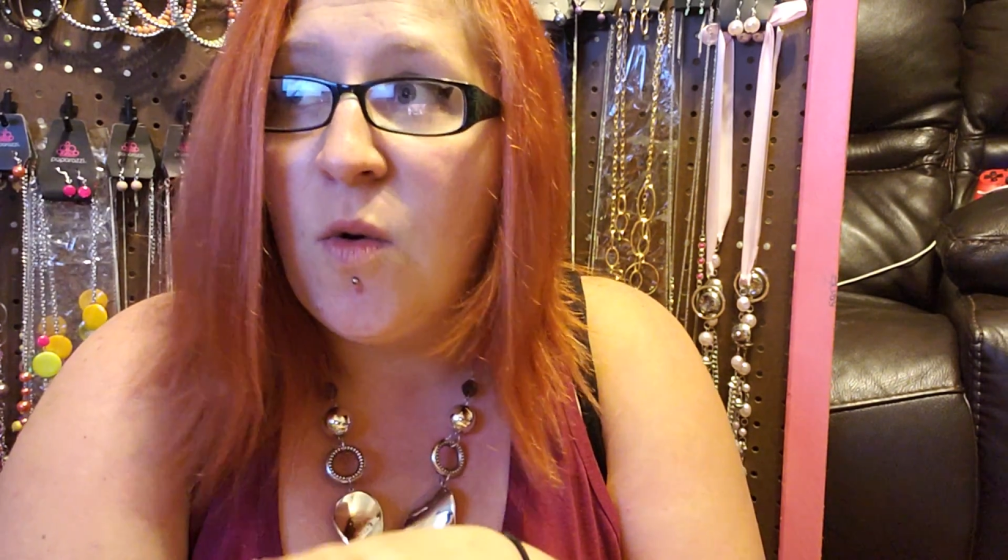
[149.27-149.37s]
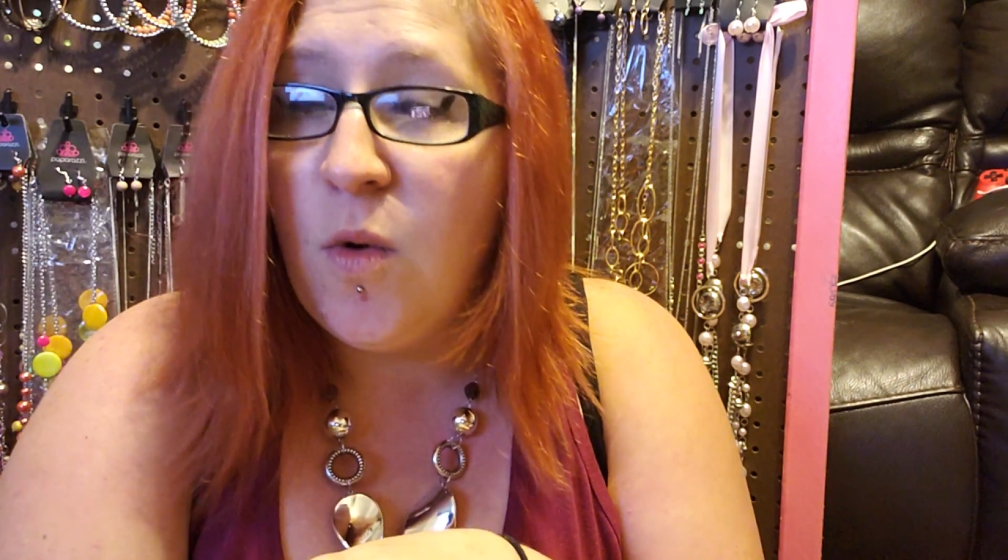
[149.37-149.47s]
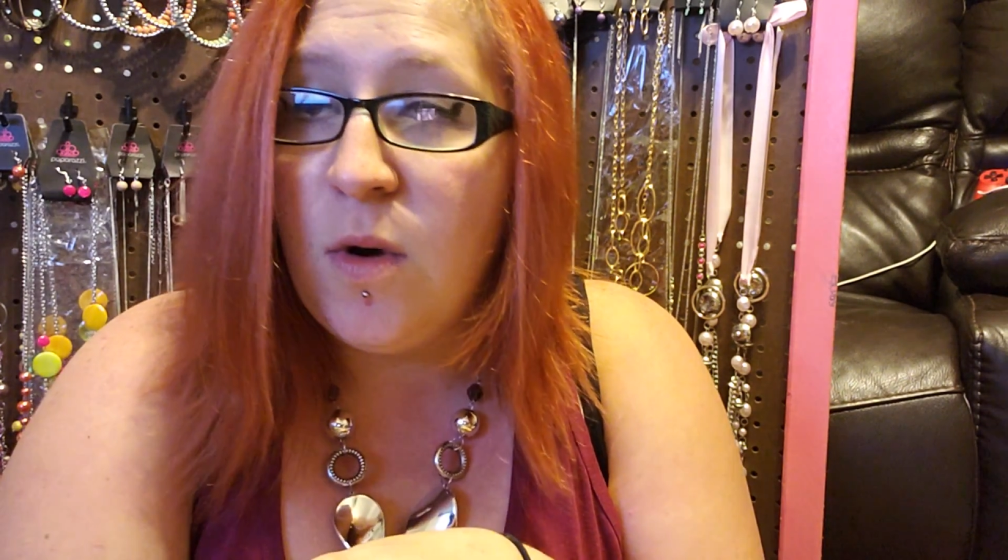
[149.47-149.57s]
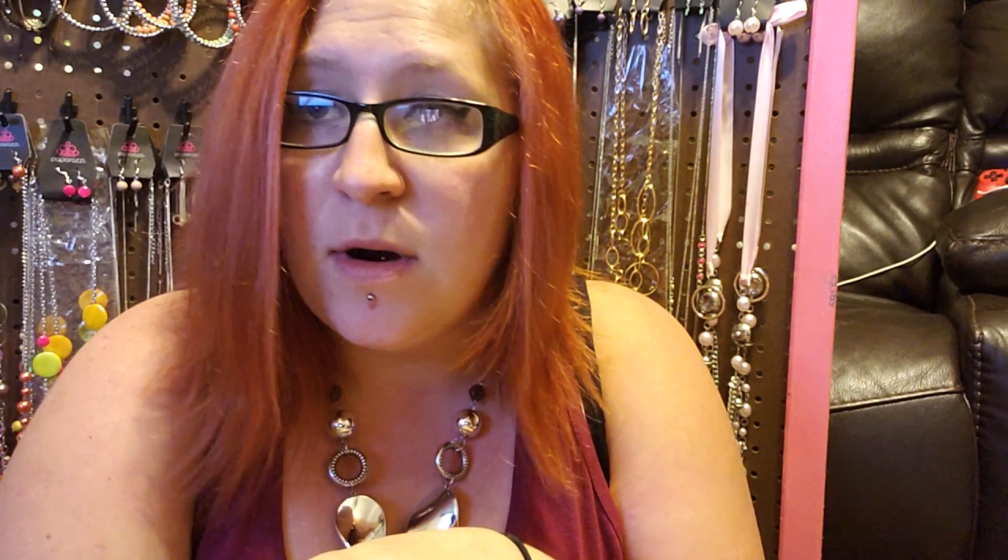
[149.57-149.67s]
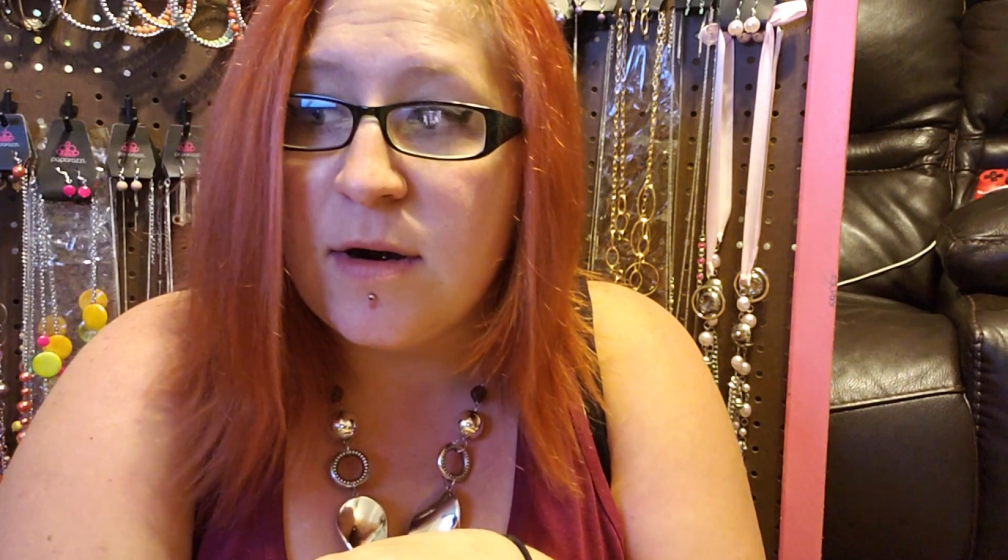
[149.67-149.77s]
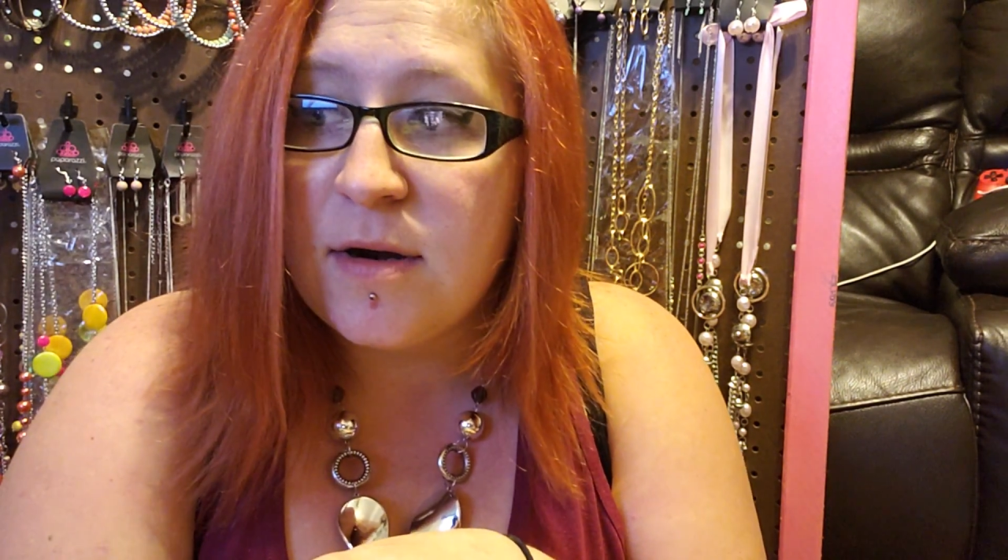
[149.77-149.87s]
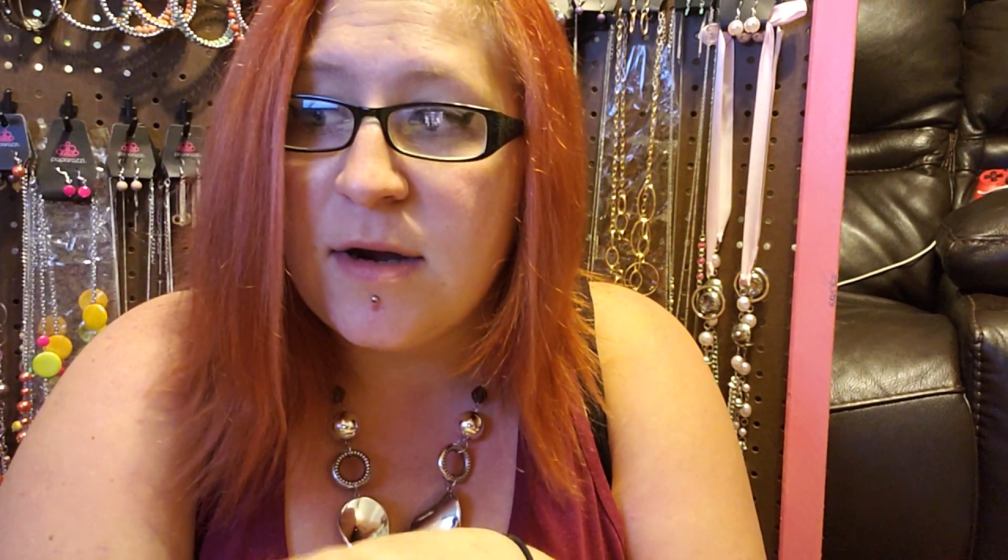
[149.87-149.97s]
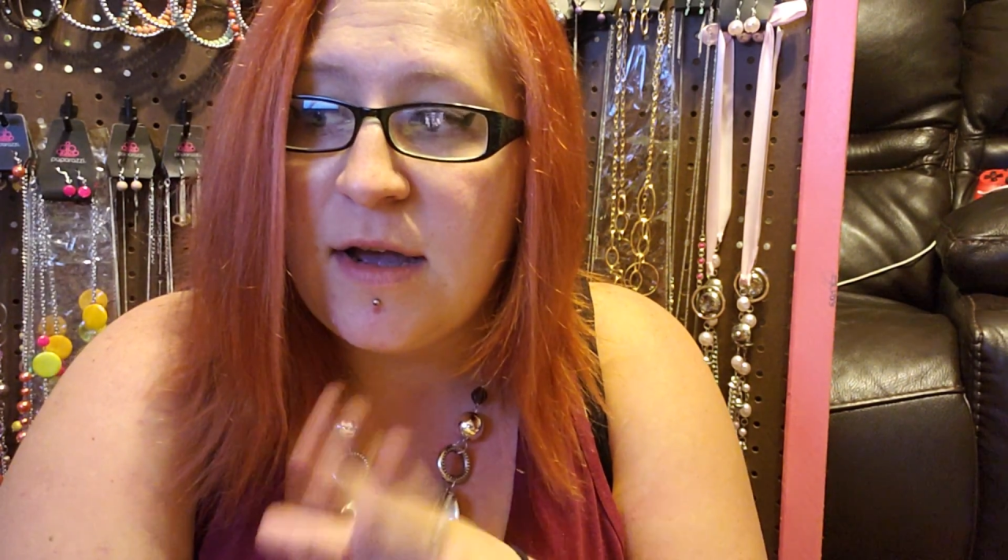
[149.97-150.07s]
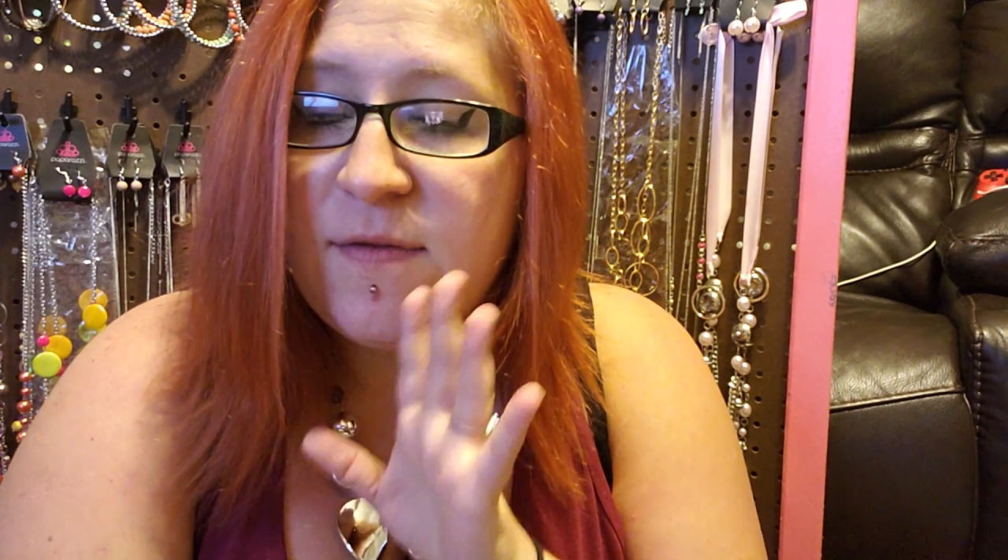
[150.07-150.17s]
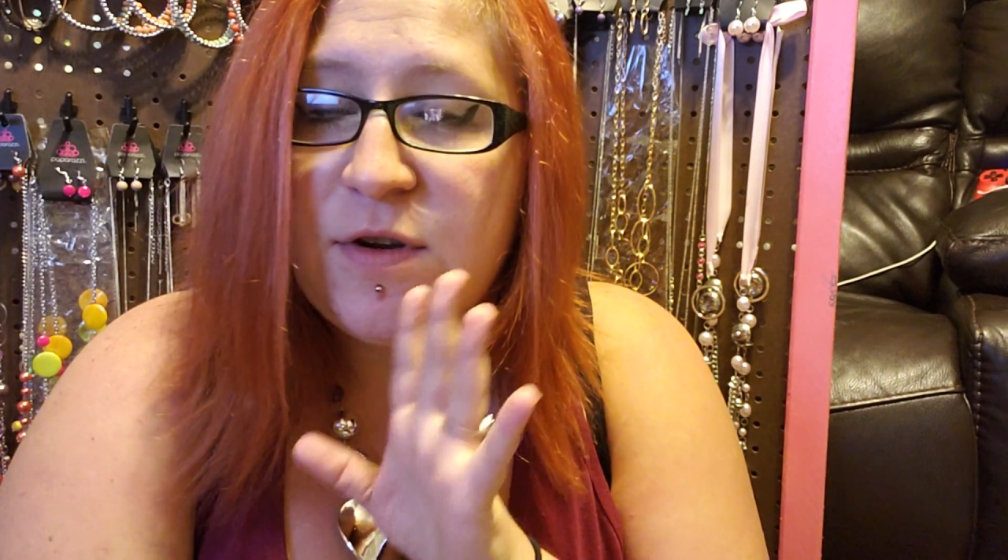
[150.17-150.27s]
Or
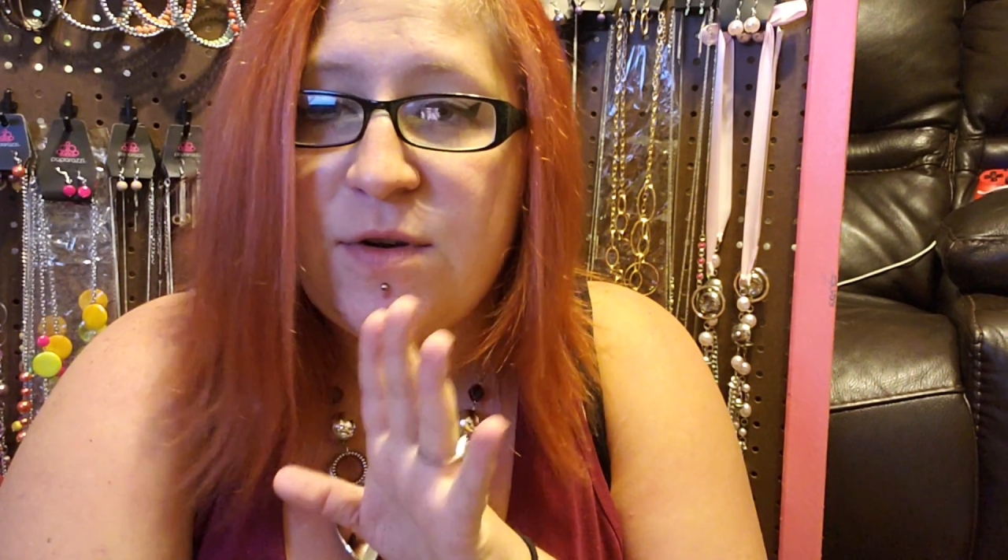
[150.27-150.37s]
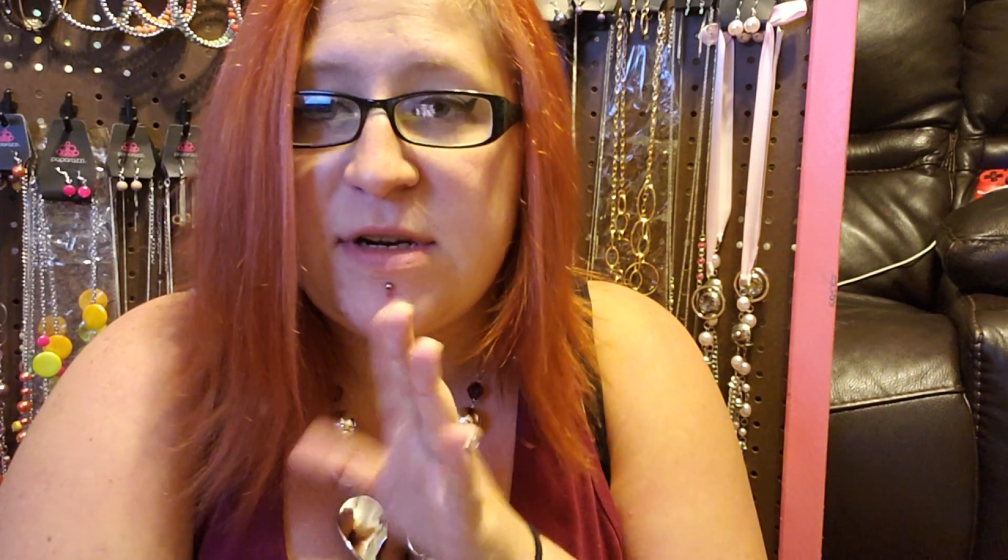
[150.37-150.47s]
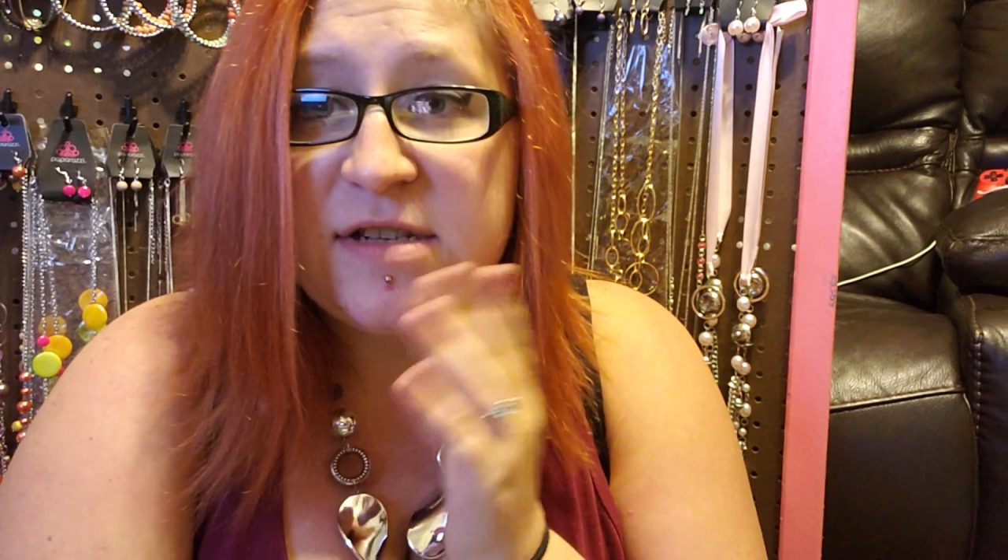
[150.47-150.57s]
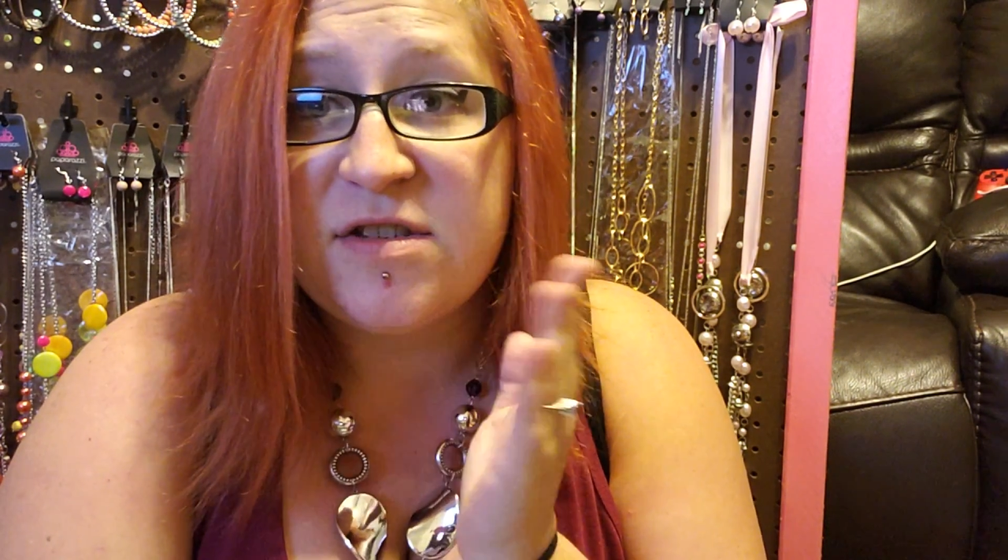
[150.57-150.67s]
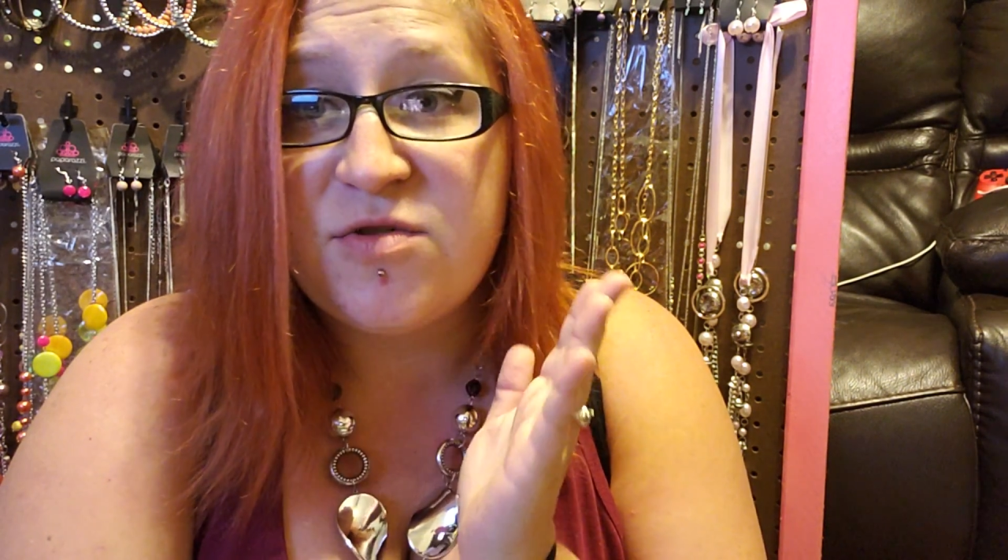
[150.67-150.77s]
if you do it as a